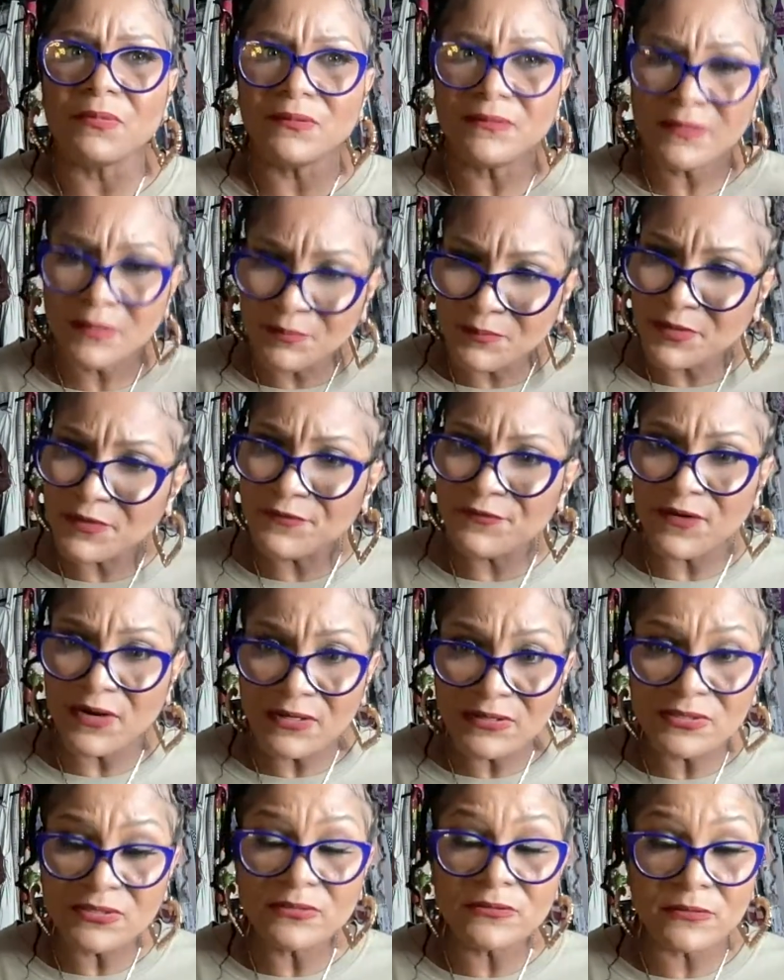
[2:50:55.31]
Before
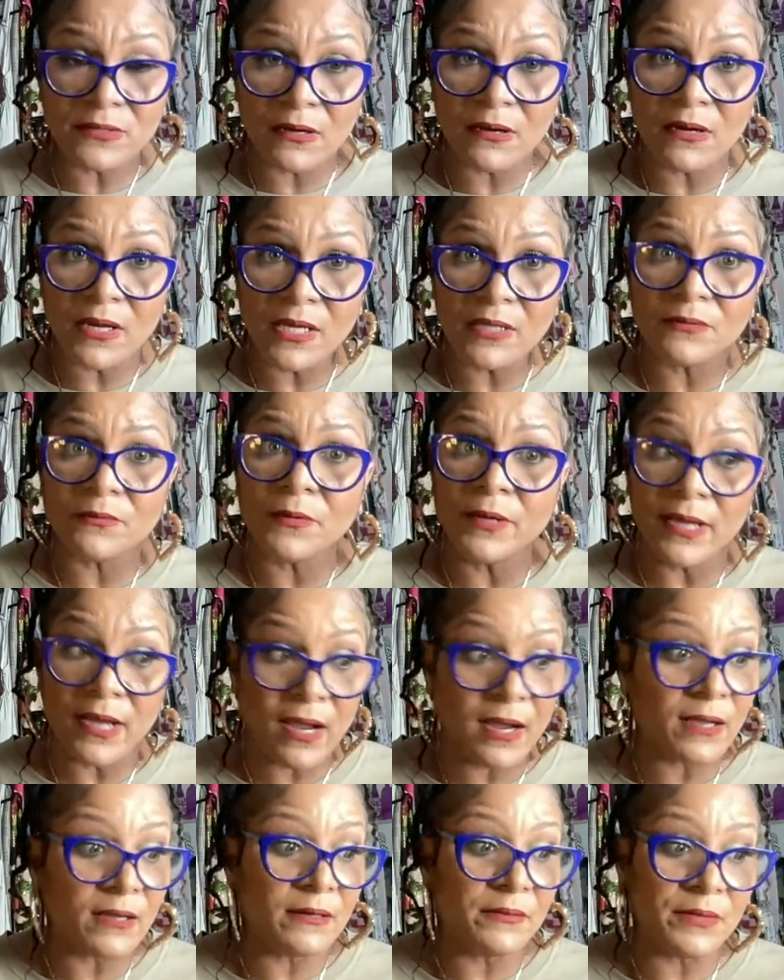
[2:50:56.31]
you know it, we
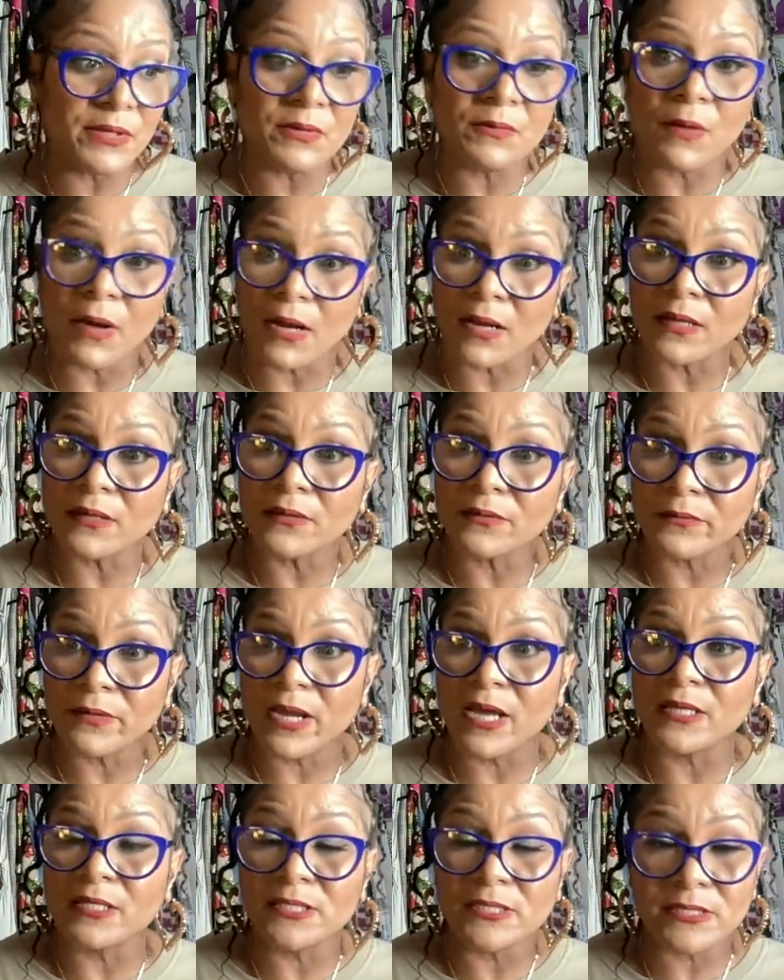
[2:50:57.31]
are going to be walking
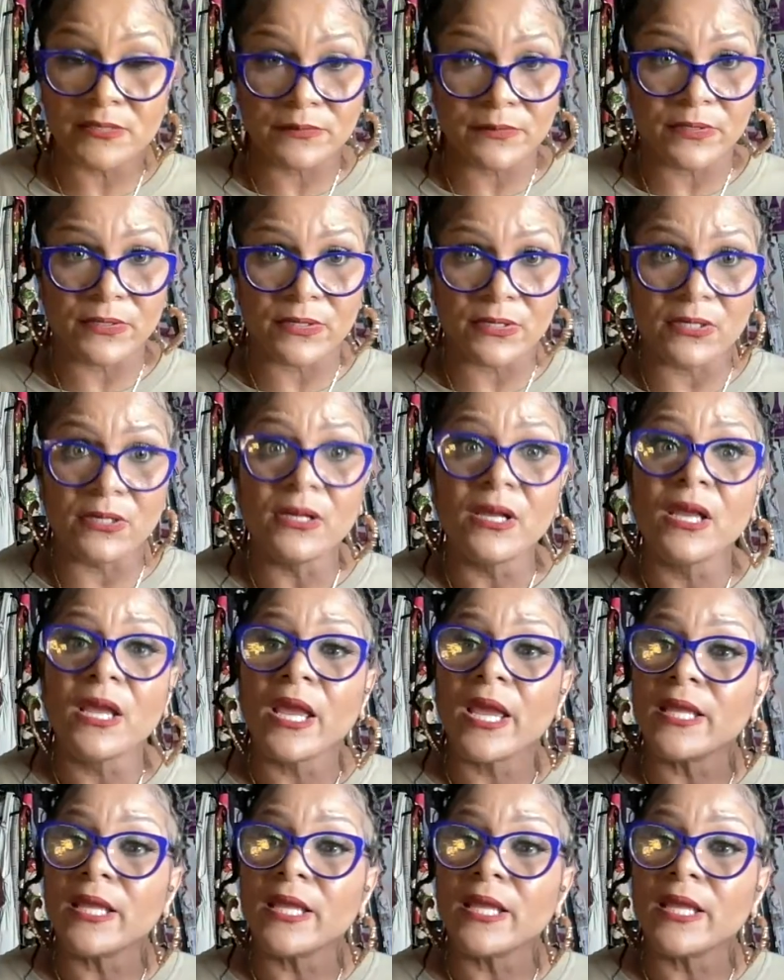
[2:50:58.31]
around this world